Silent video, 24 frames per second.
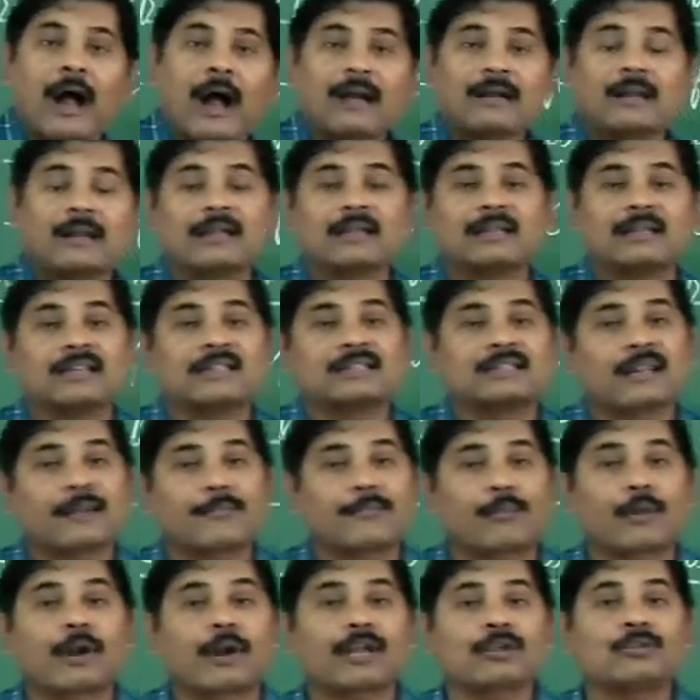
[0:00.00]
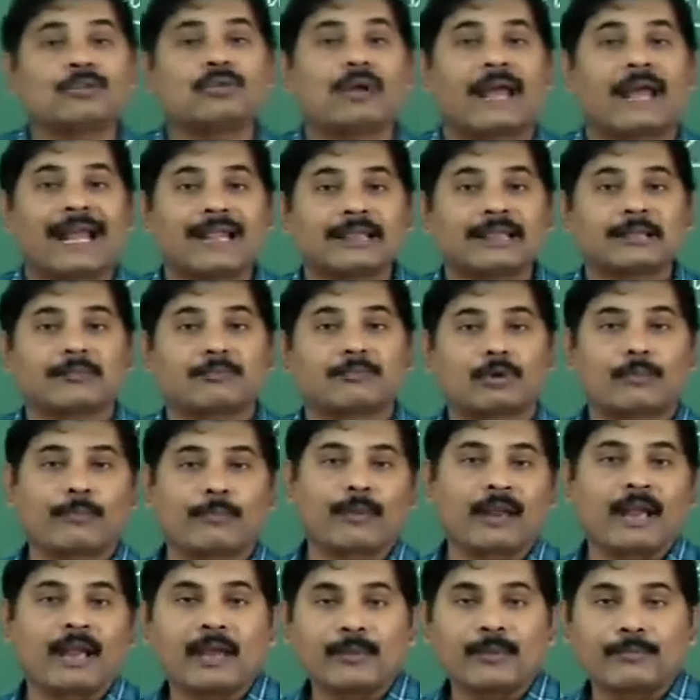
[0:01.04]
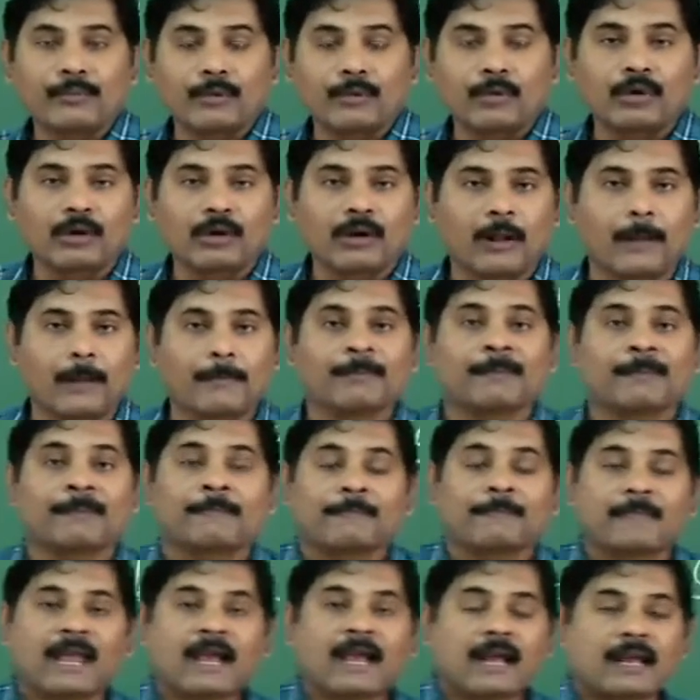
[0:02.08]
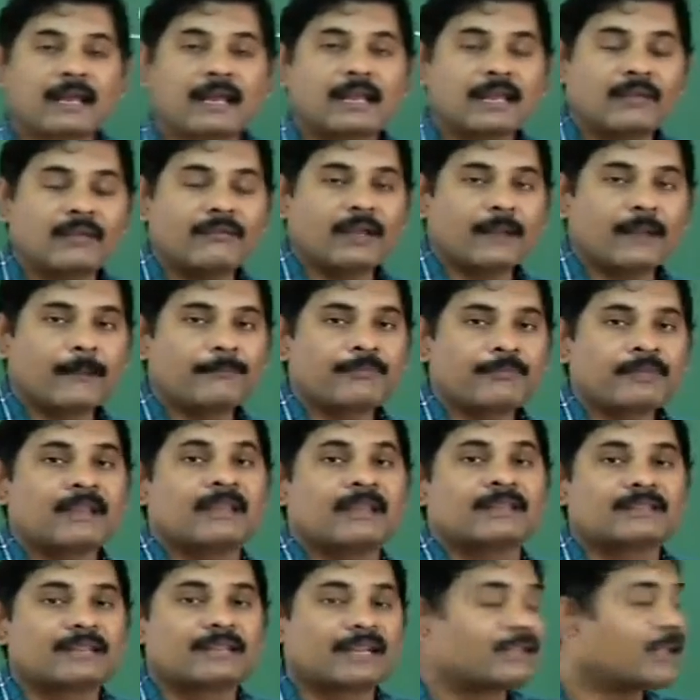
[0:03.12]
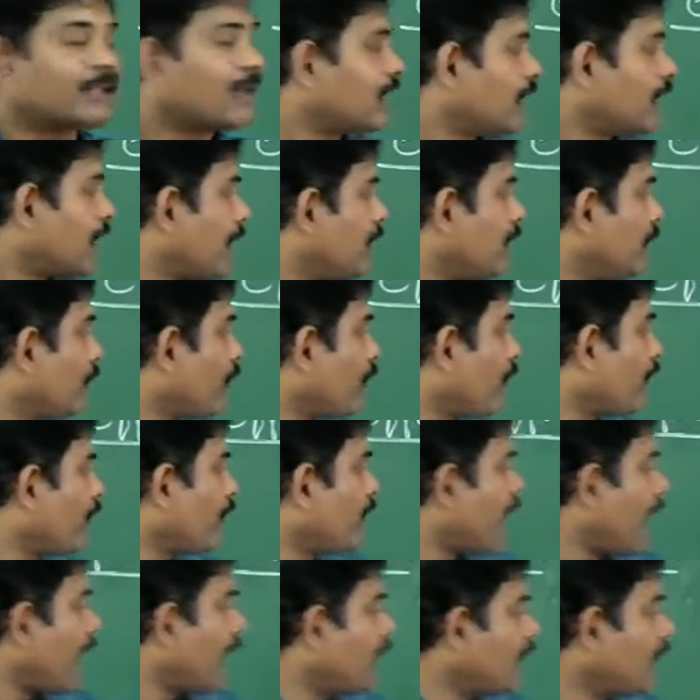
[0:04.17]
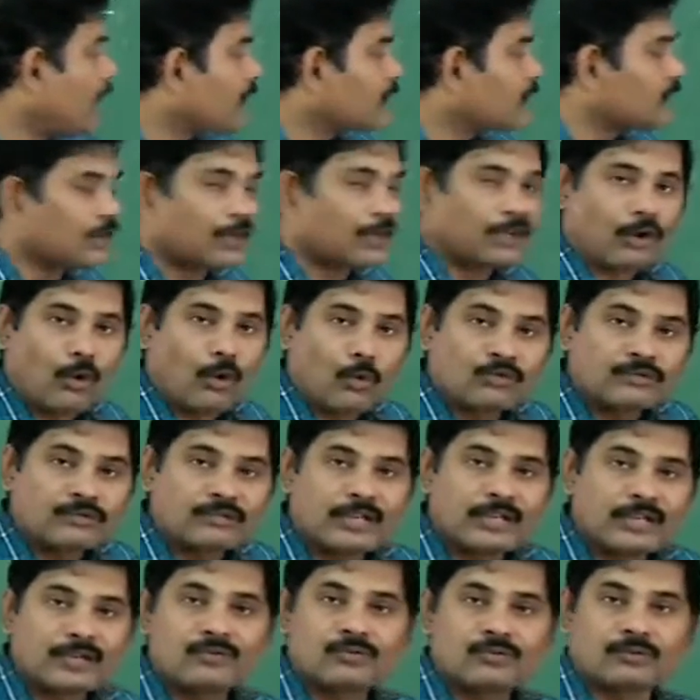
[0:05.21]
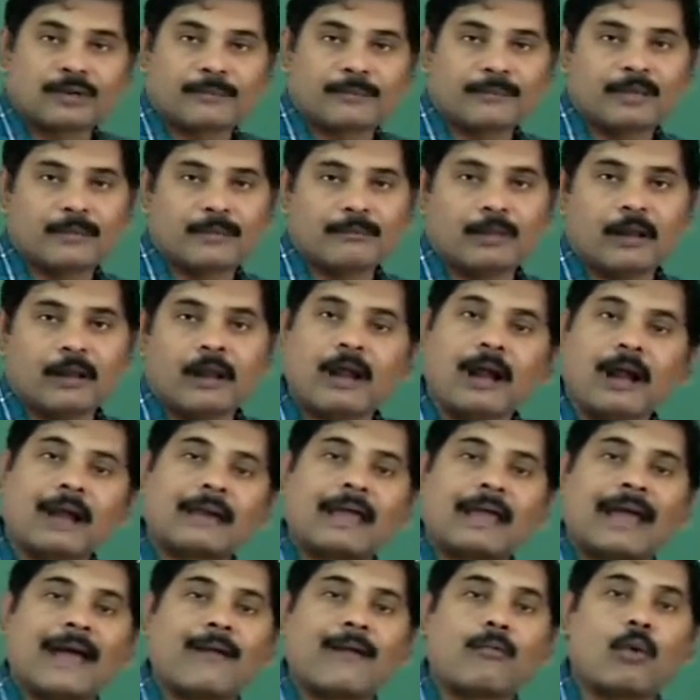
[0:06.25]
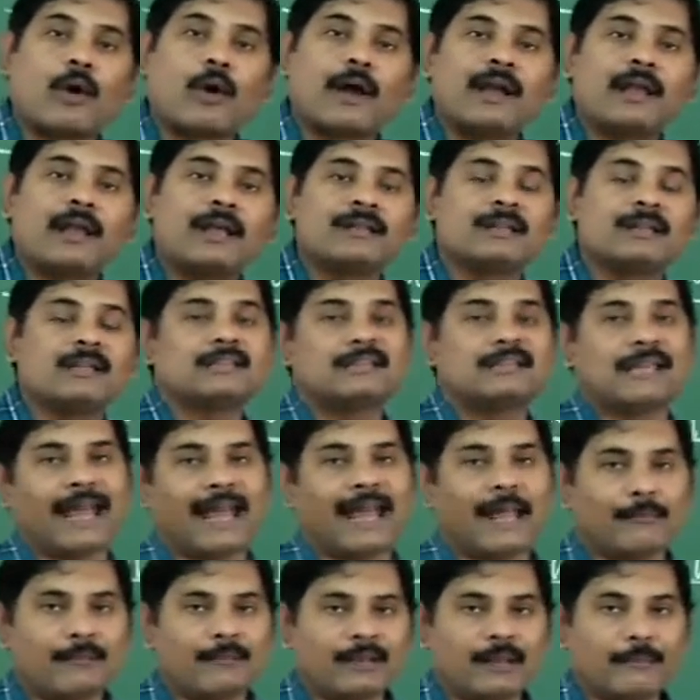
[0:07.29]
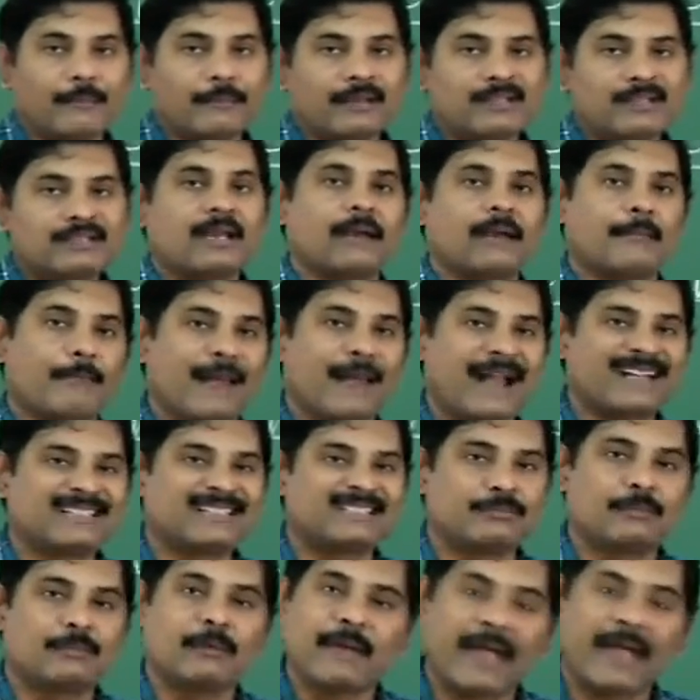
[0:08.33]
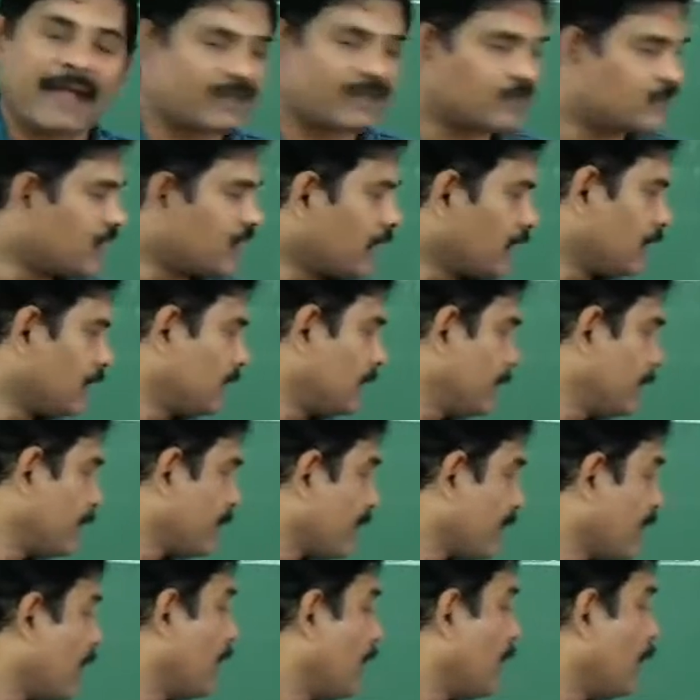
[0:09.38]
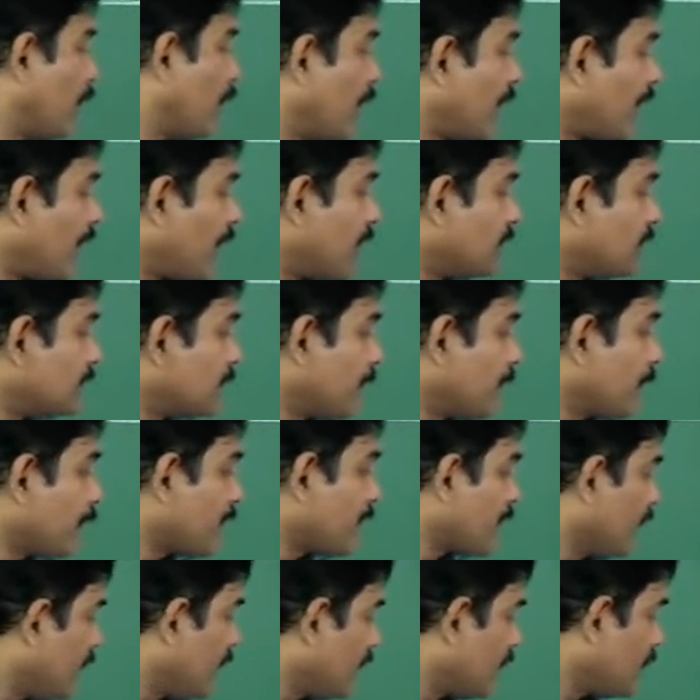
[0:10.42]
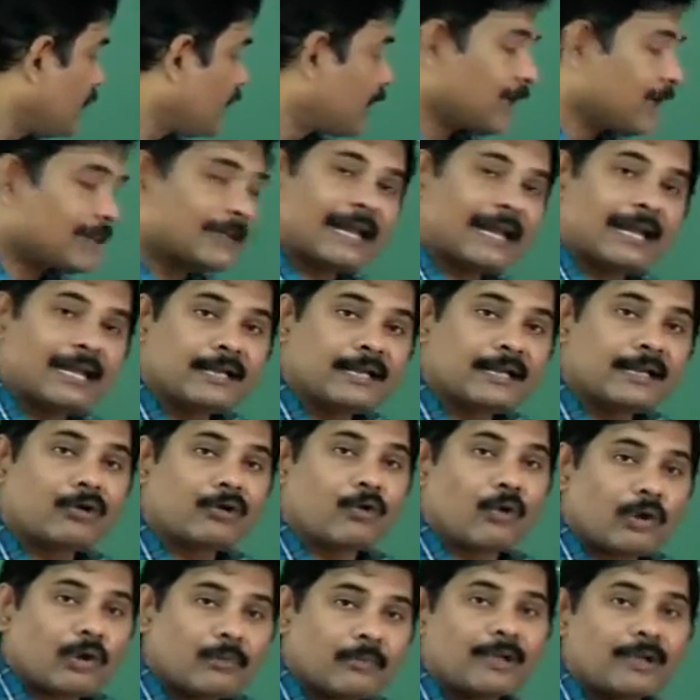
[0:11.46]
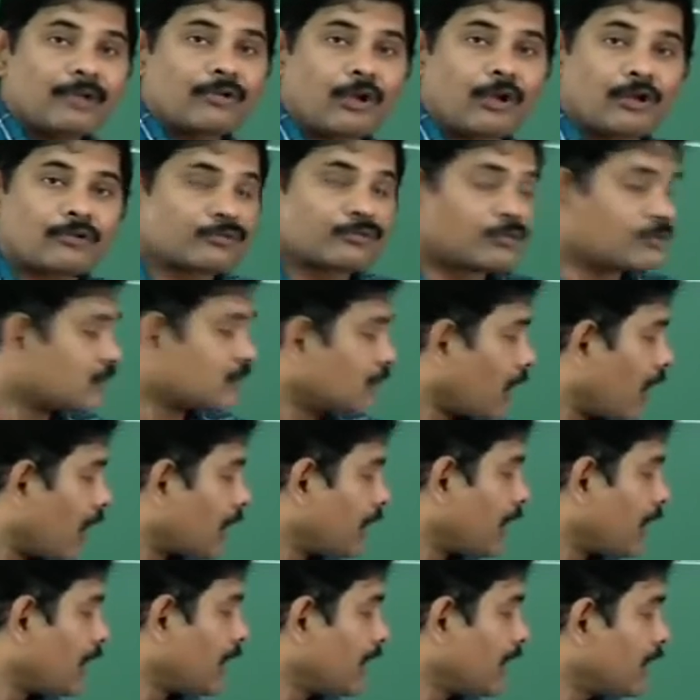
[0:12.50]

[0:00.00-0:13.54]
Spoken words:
Under this Reproductive Health Care Program, they are giving certain kind of guidelines and counseling to the people and avoiding these MTPs maximum extent. Whereas here the Indian government also started